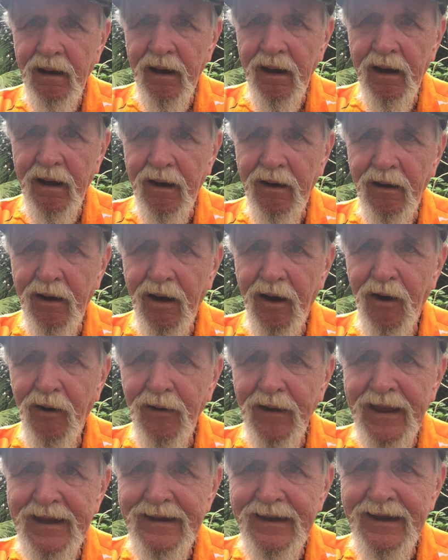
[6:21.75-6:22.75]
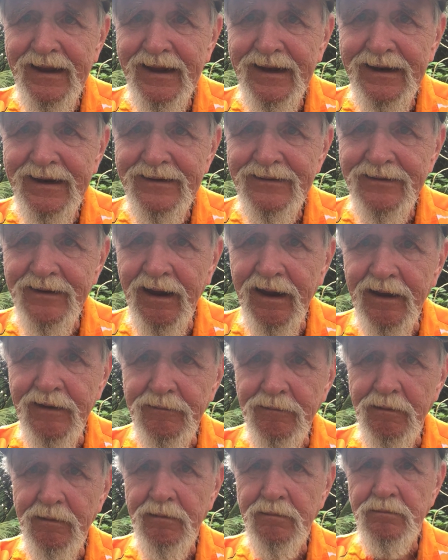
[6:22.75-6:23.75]
All he did is
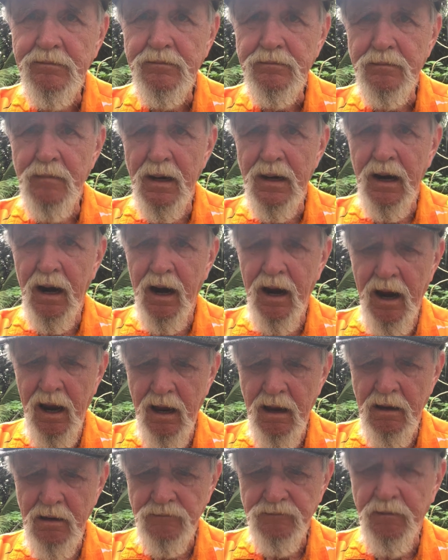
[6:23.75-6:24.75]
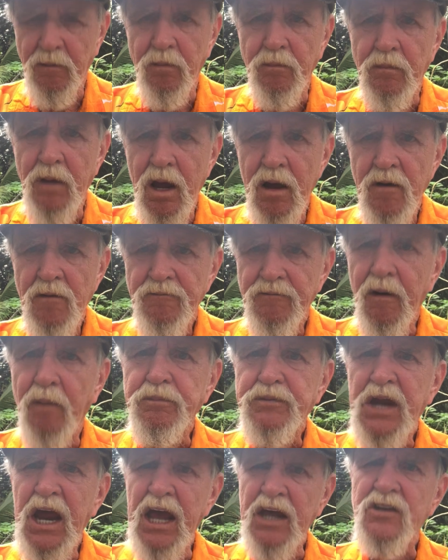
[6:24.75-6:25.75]
marry from
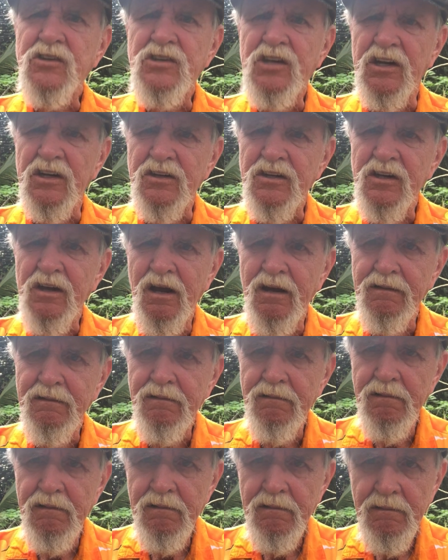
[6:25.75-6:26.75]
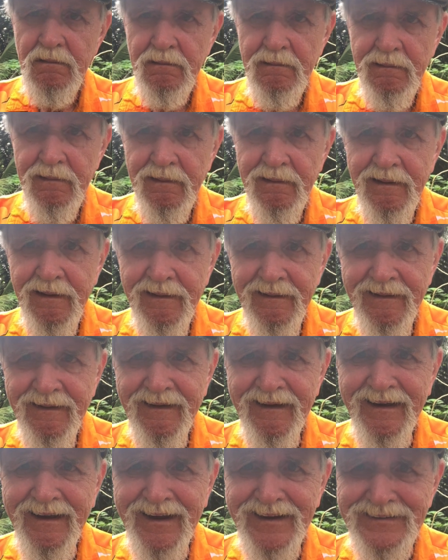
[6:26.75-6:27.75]
Texas, huh?
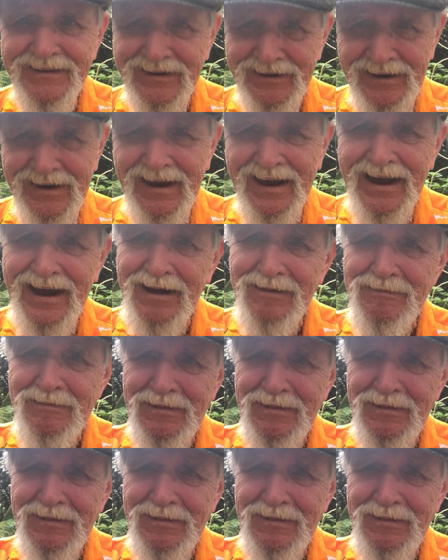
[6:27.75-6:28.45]
And I said, yeah.